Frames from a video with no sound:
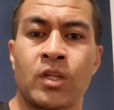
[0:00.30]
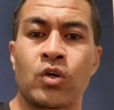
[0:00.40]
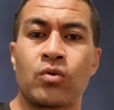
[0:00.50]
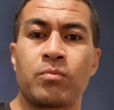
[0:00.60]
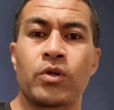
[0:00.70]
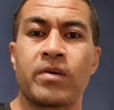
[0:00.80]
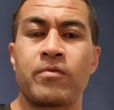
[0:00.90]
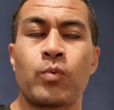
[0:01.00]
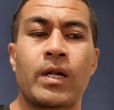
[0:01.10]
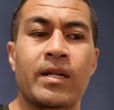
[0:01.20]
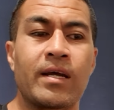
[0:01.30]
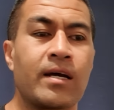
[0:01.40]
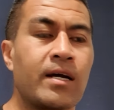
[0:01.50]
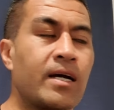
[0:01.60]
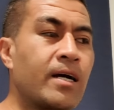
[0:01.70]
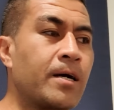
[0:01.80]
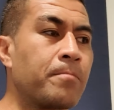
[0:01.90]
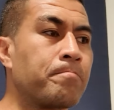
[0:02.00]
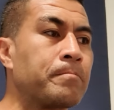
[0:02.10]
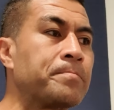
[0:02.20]
Good morning, everyone. I
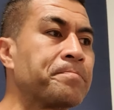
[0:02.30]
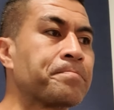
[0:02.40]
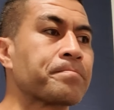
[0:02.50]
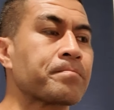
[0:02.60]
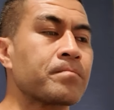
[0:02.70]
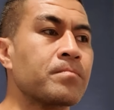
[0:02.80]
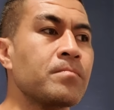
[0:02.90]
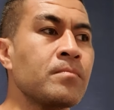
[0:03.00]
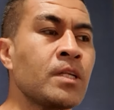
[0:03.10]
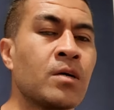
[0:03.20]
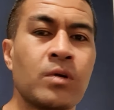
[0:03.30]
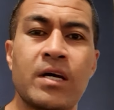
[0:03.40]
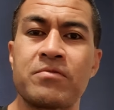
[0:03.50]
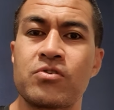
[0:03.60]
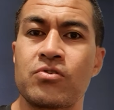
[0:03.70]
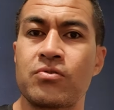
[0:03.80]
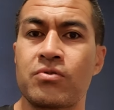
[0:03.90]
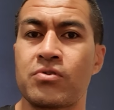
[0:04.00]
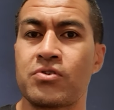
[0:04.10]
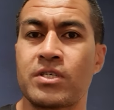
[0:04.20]
would love to
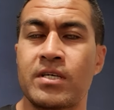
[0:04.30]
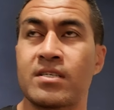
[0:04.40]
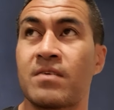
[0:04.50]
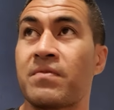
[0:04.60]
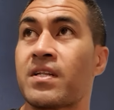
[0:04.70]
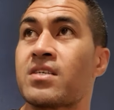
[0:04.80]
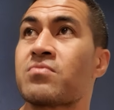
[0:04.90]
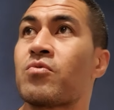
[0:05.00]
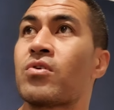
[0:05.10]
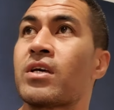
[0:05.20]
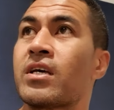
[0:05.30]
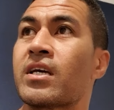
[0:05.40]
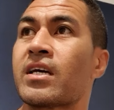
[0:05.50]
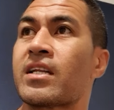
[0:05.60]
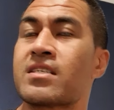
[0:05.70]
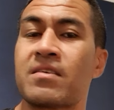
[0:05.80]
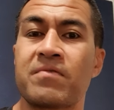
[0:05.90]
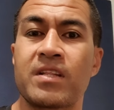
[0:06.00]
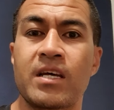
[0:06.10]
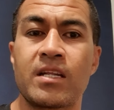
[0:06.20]
share something this morning, and it's
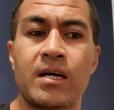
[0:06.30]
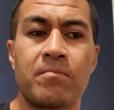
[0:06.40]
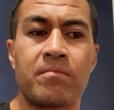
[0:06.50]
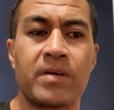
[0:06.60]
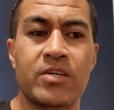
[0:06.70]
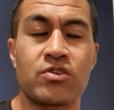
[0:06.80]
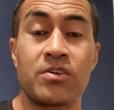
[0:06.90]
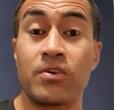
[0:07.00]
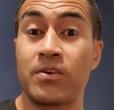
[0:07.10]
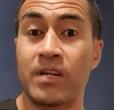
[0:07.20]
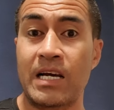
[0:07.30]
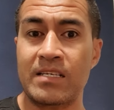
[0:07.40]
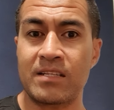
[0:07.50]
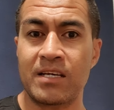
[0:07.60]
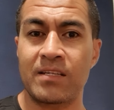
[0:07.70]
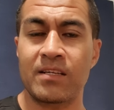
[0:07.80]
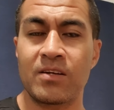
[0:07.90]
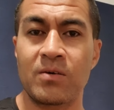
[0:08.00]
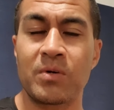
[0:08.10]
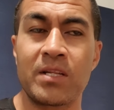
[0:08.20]
something that I actually learned last night. You
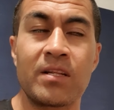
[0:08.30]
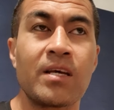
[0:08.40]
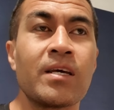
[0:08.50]
know, I went